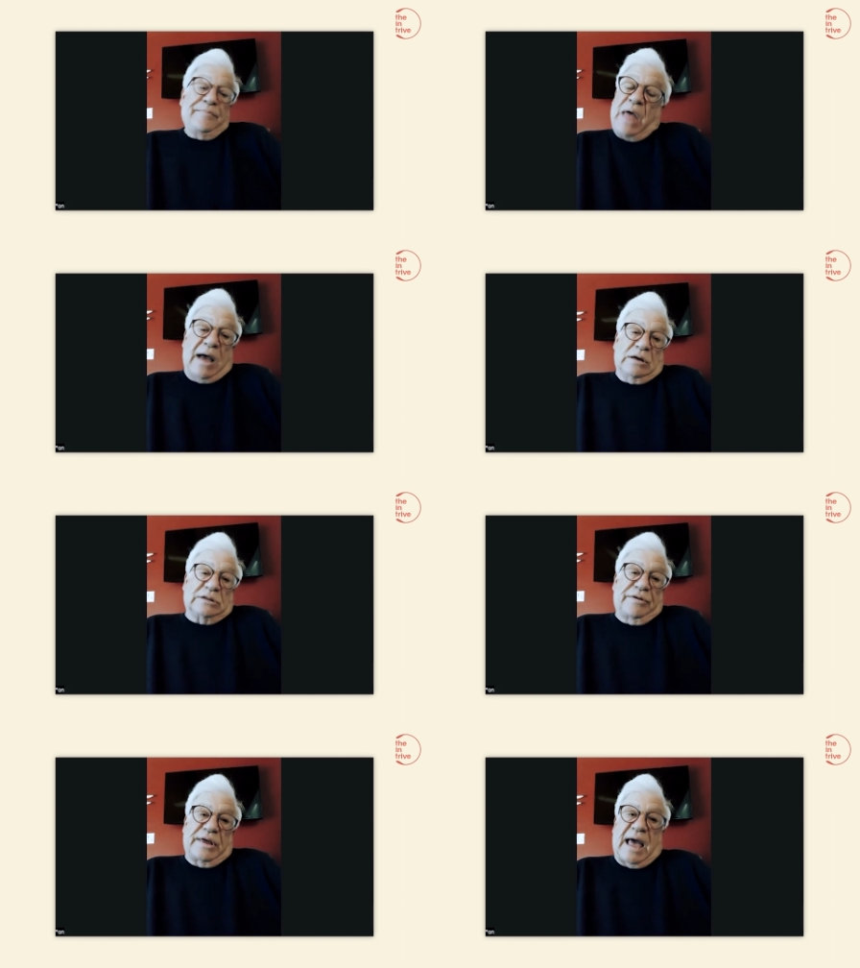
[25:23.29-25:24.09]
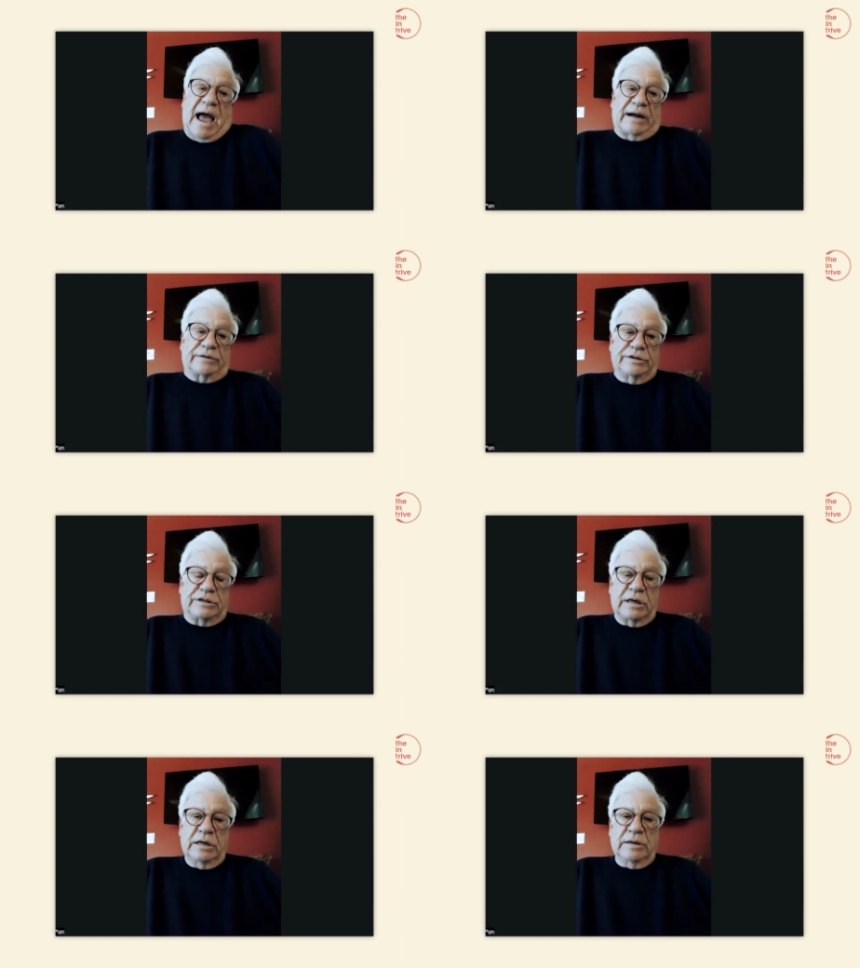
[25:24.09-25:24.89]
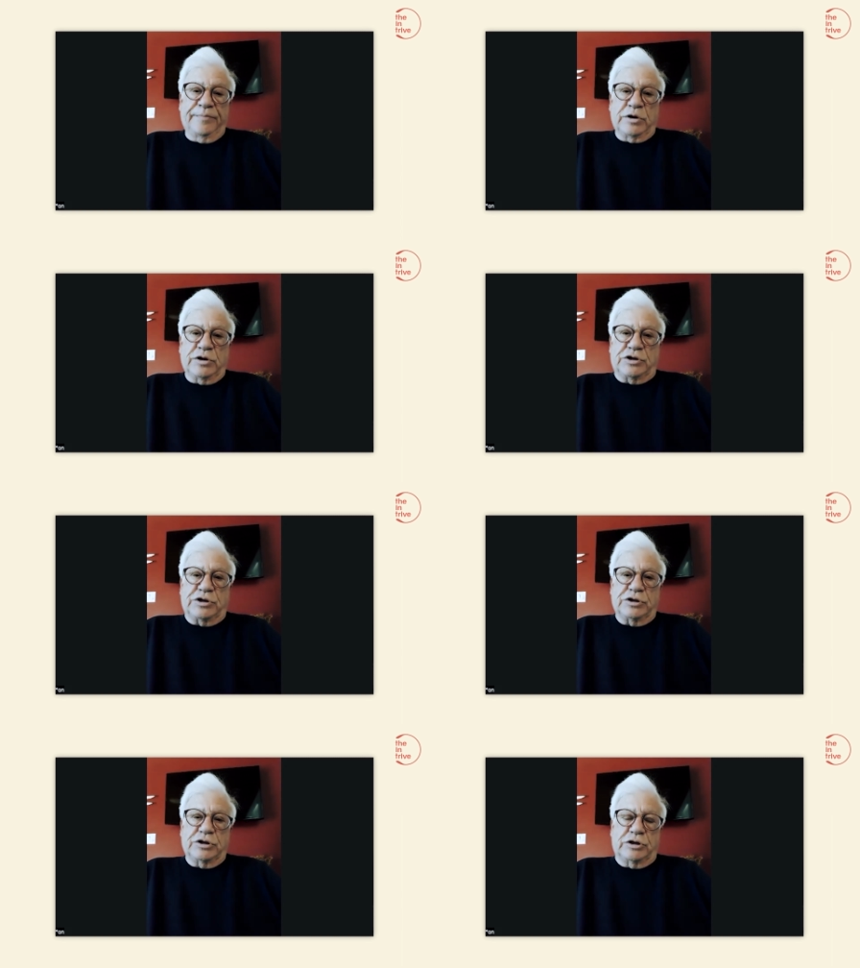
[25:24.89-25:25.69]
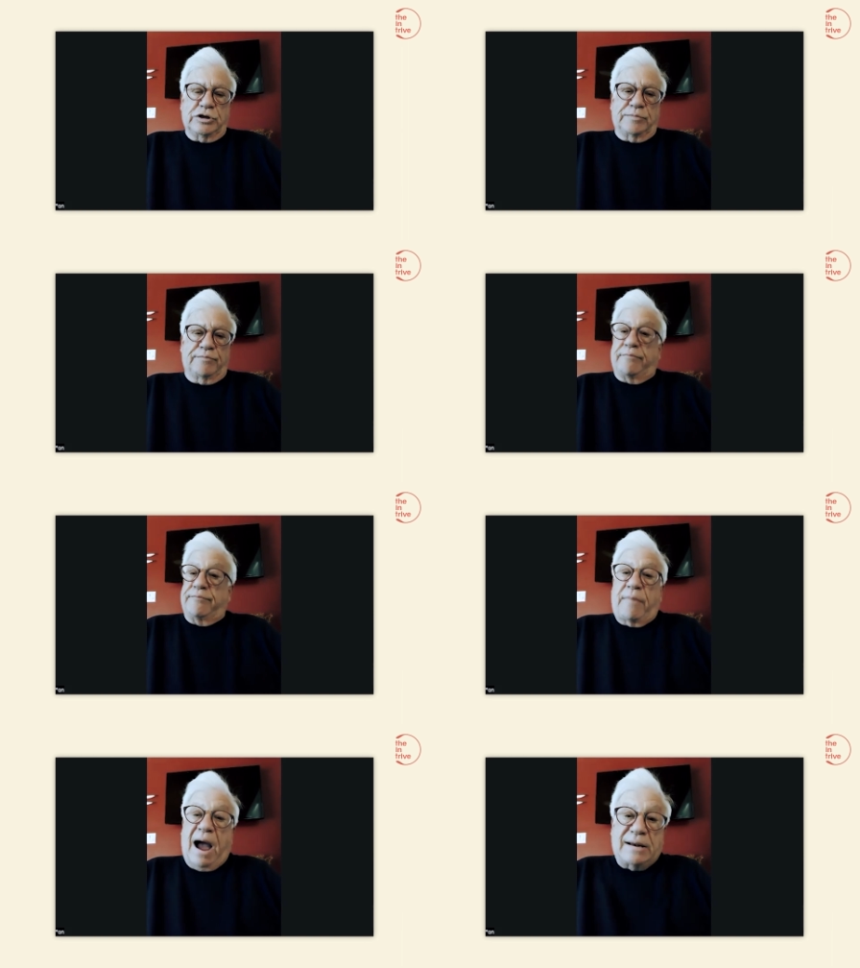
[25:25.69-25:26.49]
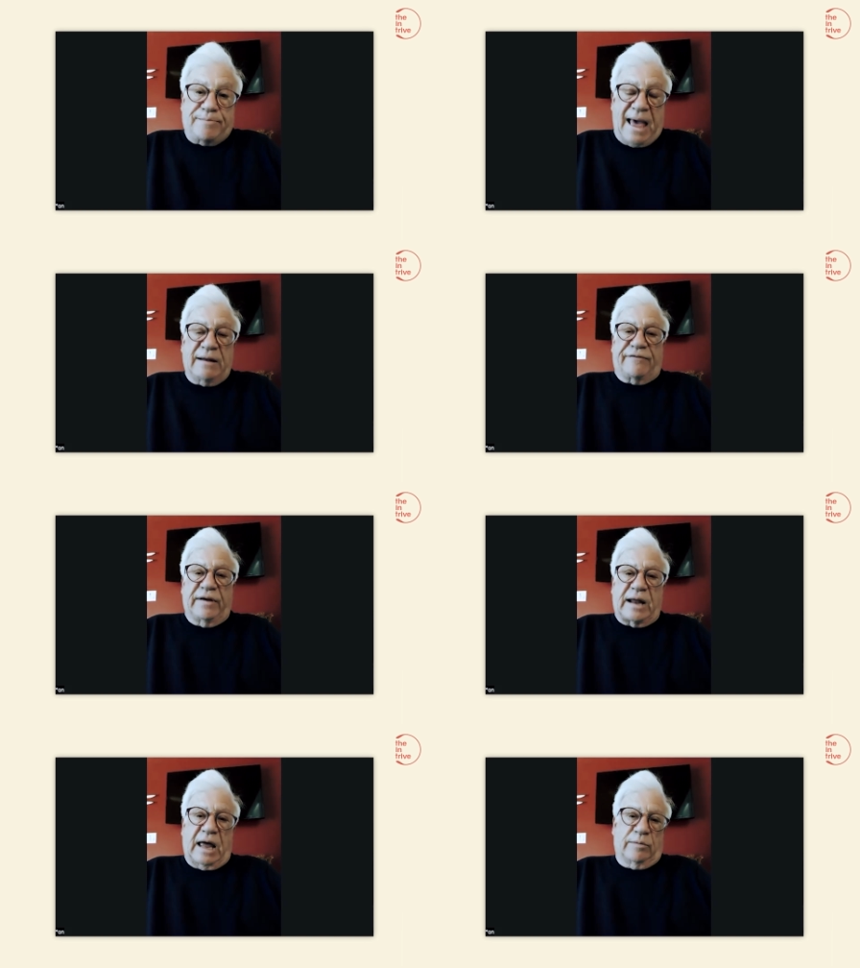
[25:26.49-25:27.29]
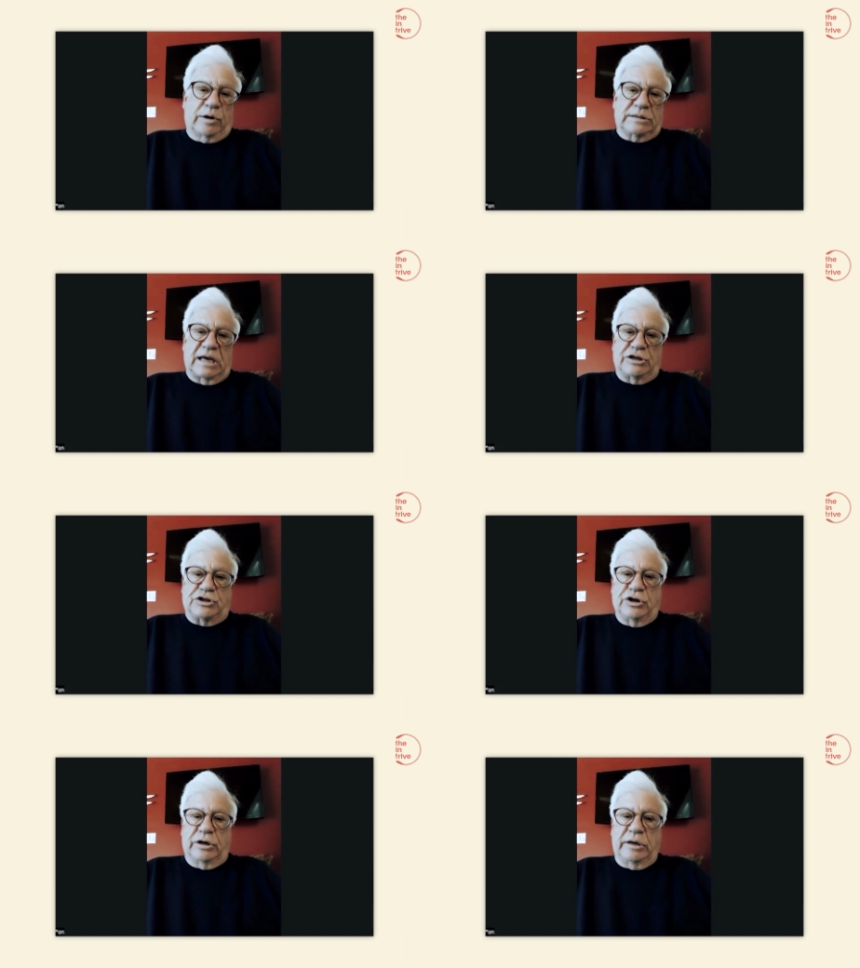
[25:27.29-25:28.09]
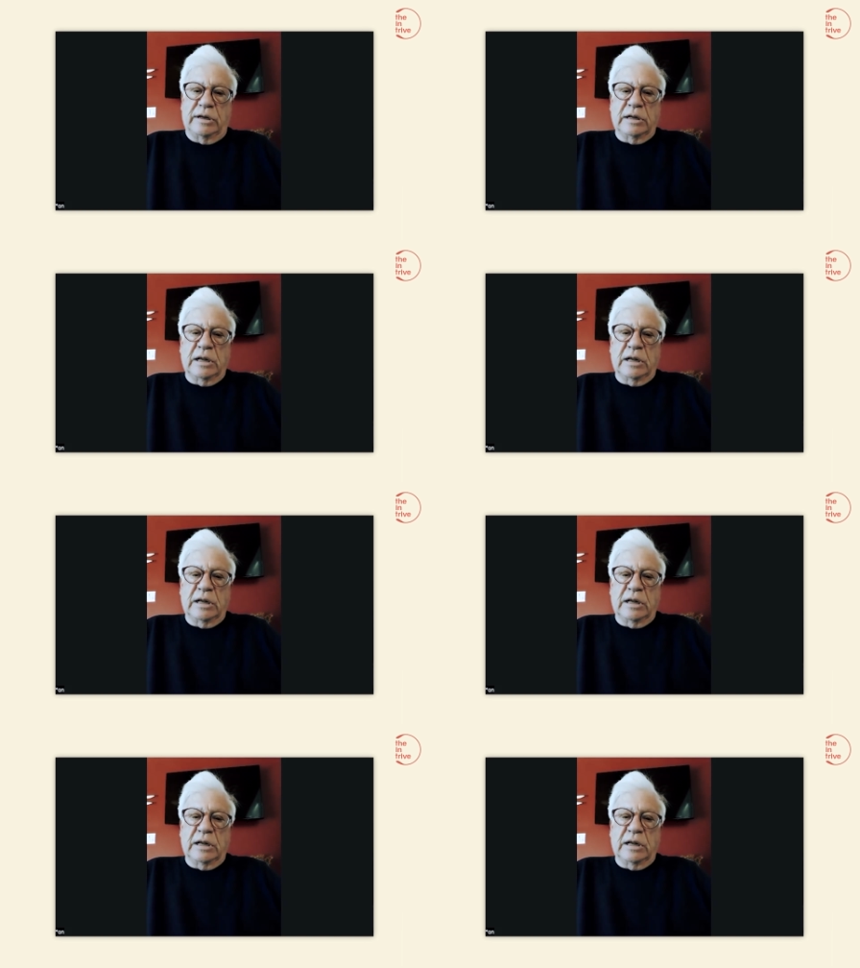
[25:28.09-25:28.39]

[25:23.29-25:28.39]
I also think actors might benefit, I don't want to say should,